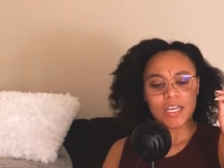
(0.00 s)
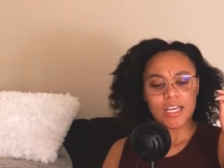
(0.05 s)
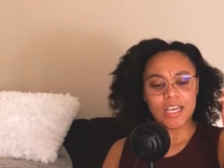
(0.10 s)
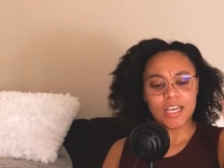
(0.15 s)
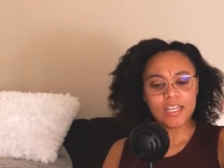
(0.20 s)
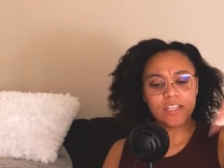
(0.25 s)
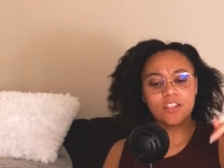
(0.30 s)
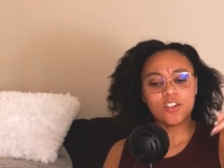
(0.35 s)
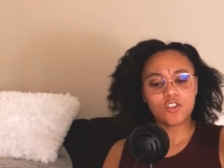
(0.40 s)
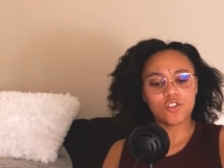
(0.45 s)

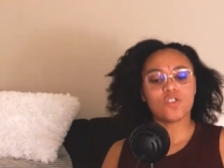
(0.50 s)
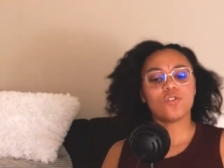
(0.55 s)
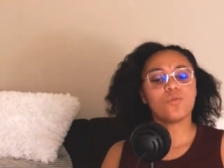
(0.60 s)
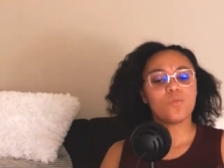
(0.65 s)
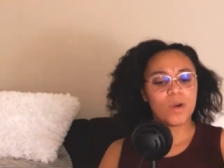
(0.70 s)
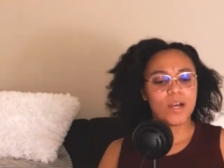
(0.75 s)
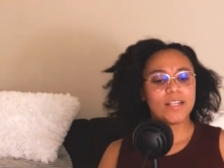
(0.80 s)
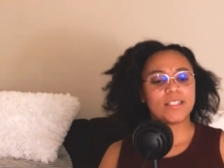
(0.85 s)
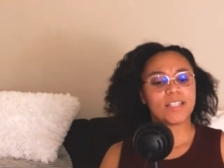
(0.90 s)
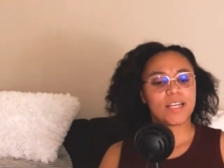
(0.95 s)
in the
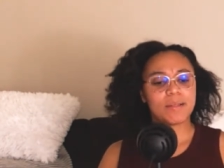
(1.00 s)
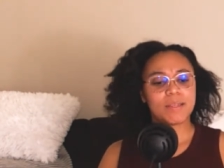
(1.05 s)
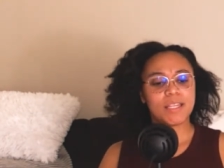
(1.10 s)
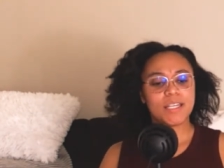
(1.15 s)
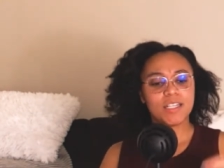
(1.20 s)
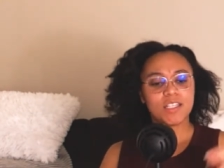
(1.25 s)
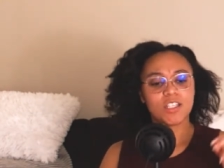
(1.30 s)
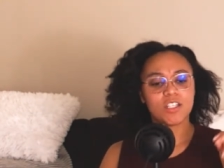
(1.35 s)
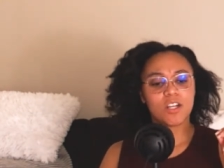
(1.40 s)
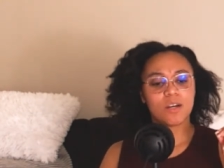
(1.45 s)
U.S., I
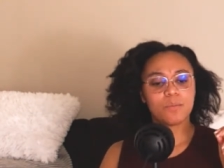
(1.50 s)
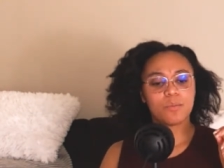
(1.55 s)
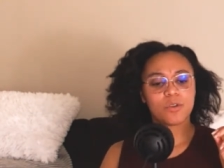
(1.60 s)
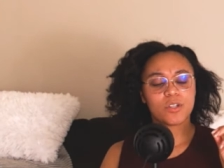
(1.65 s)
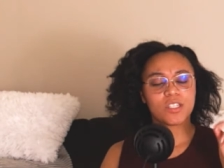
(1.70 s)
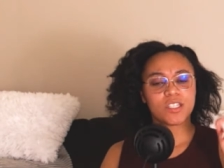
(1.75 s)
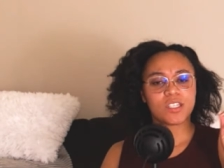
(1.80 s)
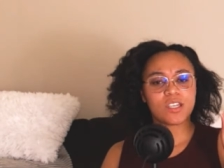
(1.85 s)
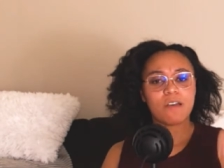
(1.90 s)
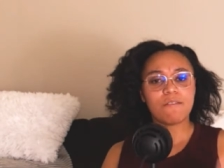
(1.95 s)
think the number is
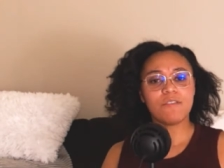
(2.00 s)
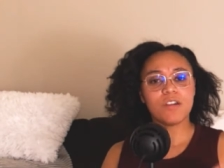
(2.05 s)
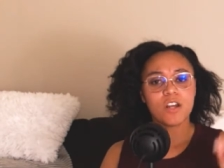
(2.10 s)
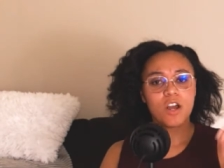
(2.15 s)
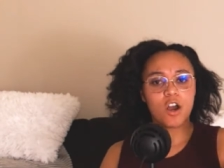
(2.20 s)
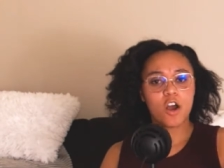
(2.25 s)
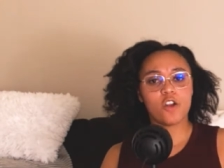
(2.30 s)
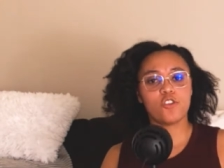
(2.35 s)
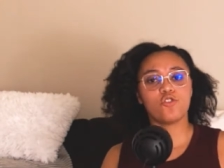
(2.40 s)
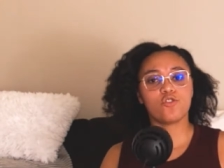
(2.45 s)

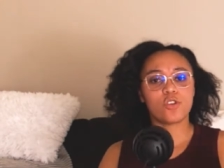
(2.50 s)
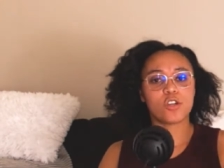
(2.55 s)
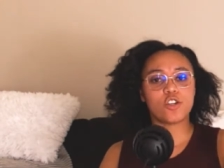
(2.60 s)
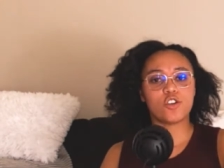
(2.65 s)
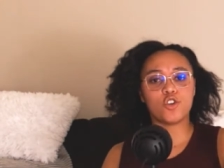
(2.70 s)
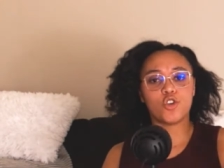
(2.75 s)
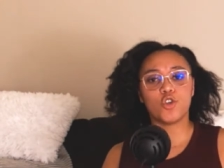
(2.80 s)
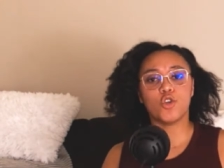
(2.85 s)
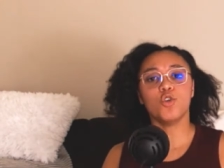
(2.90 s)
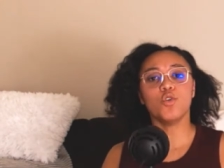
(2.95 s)
700
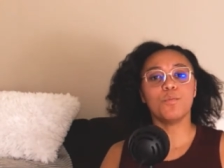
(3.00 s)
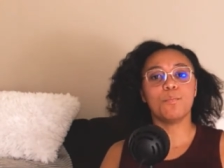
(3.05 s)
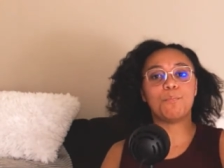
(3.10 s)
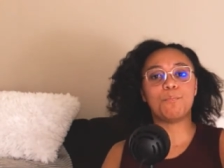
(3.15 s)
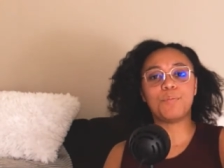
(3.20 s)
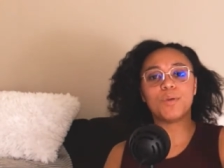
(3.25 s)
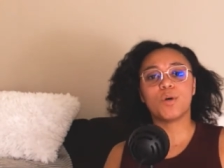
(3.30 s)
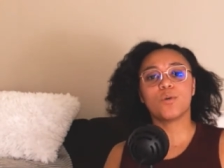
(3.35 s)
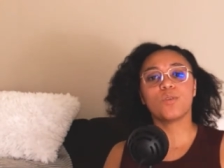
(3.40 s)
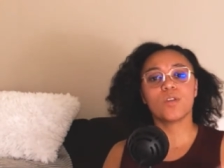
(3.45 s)
new
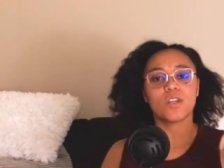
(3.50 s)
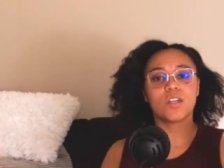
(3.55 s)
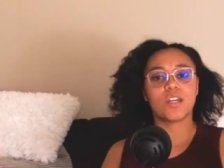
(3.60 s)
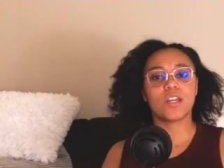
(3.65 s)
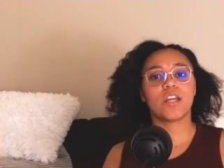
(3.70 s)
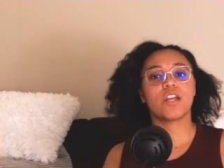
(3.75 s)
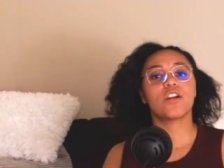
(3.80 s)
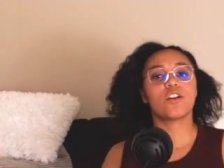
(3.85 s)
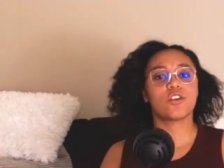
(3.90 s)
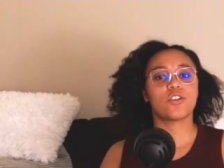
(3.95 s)

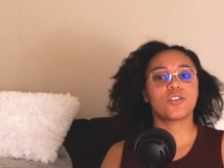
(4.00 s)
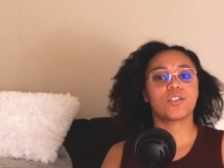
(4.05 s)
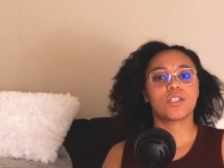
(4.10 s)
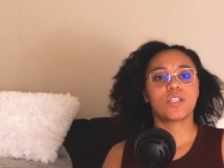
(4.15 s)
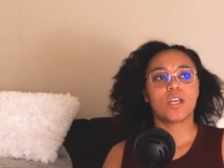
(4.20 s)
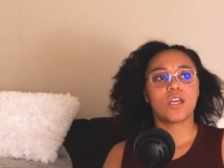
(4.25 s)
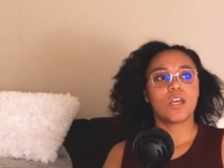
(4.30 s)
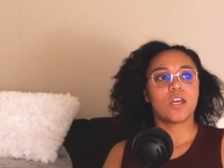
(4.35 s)
billionaires